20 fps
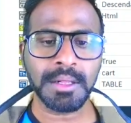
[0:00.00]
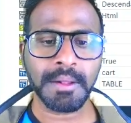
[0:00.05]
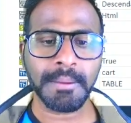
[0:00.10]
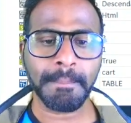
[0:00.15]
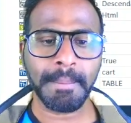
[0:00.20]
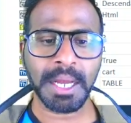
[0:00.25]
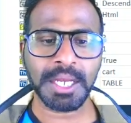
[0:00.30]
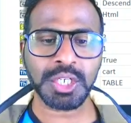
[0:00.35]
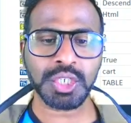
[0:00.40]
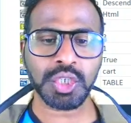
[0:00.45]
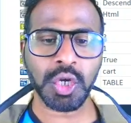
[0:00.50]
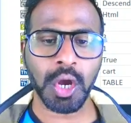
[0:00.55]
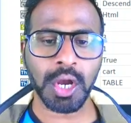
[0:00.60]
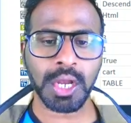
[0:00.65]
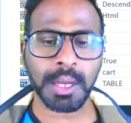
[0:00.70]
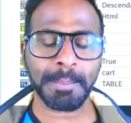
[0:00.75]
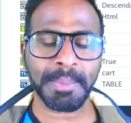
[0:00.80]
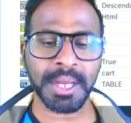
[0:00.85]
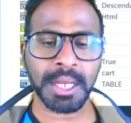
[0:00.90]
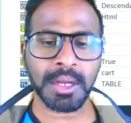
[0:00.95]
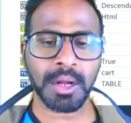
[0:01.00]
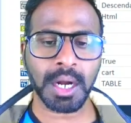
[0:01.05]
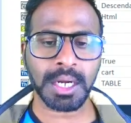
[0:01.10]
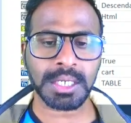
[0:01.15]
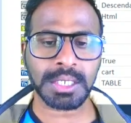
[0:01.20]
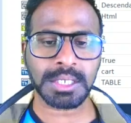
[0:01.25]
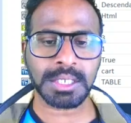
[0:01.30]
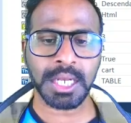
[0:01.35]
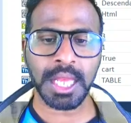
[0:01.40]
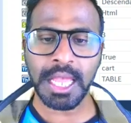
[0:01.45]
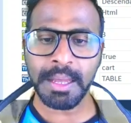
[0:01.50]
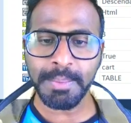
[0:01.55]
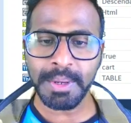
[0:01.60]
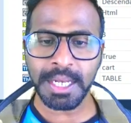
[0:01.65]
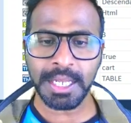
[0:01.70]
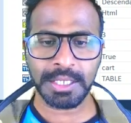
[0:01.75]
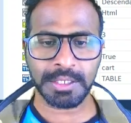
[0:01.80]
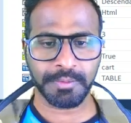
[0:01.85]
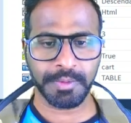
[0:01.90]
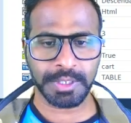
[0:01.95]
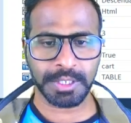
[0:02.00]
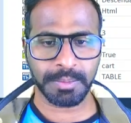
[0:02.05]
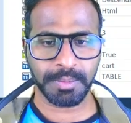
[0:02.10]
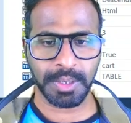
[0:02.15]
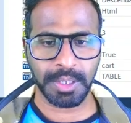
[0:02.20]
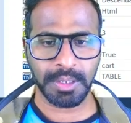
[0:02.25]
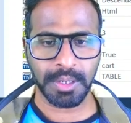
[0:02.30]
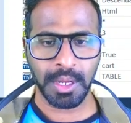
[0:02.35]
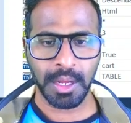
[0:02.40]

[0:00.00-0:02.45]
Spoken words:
my shopping cart table is visible.